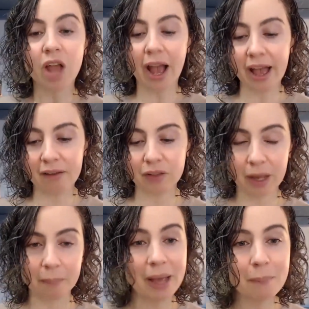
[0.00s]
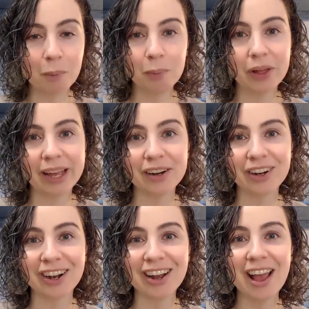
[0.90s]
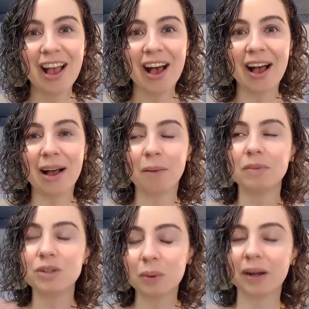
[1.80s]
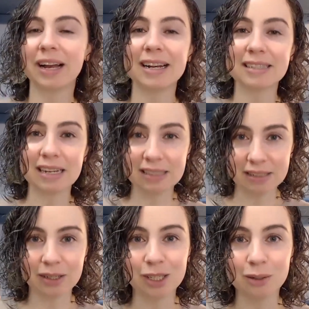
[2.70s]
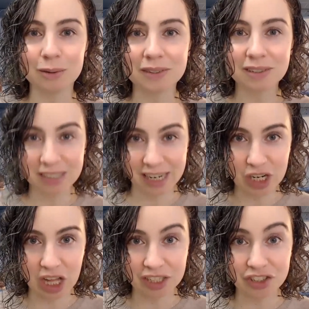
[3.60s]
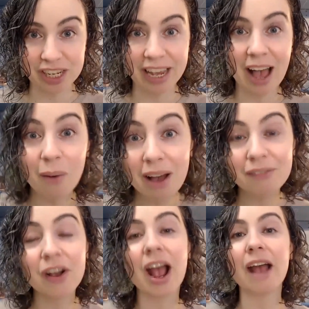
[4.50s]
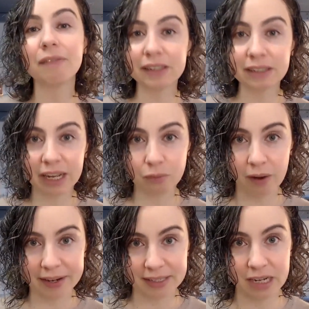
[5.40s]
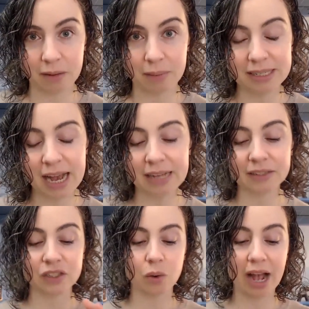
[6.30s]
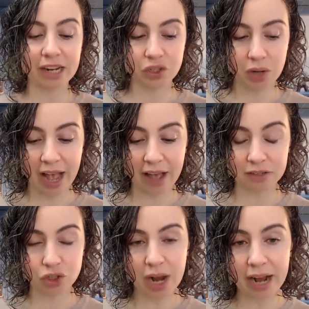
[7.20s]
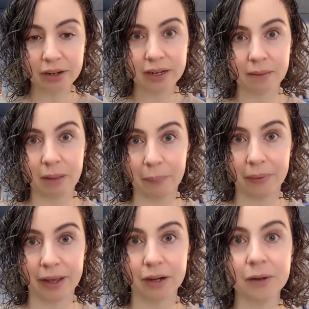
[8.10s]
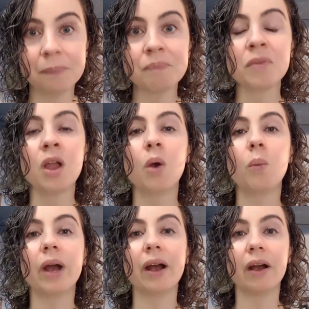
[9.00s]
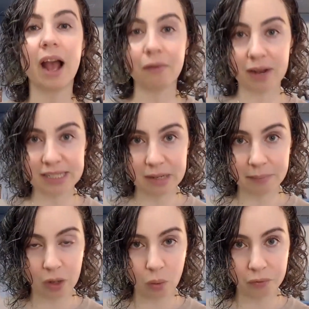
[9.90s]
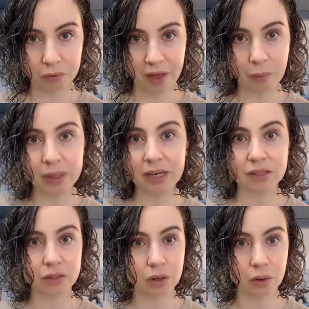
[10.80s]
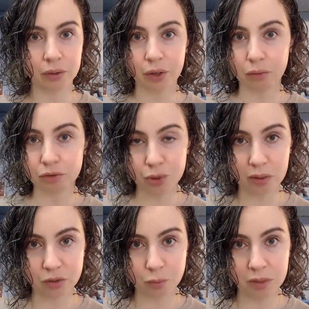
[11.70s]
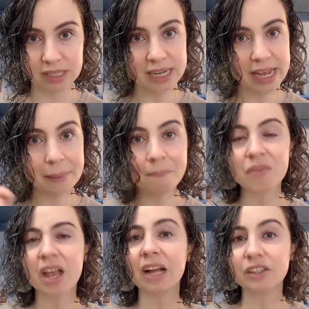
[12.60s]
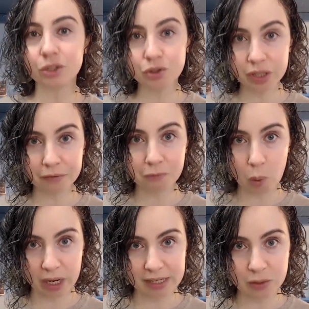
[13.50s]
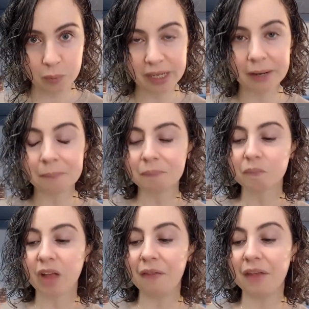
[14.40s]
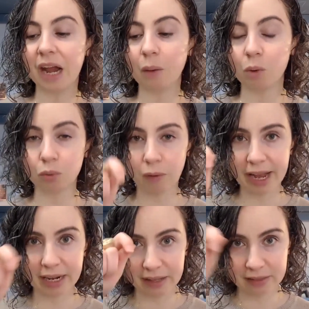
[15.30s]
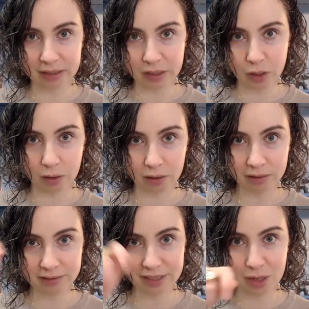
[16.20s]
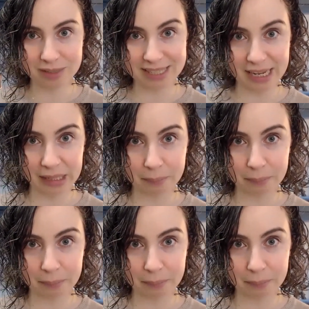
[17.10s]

I have a paper planner. Don't worry, guys, I still use technology. However, I really like writing down my tasks. So I have a tracker in my planner where I write down my goal for that week. So, 200 words a day. It's usually 4 days a week. And then I will write in the little, daily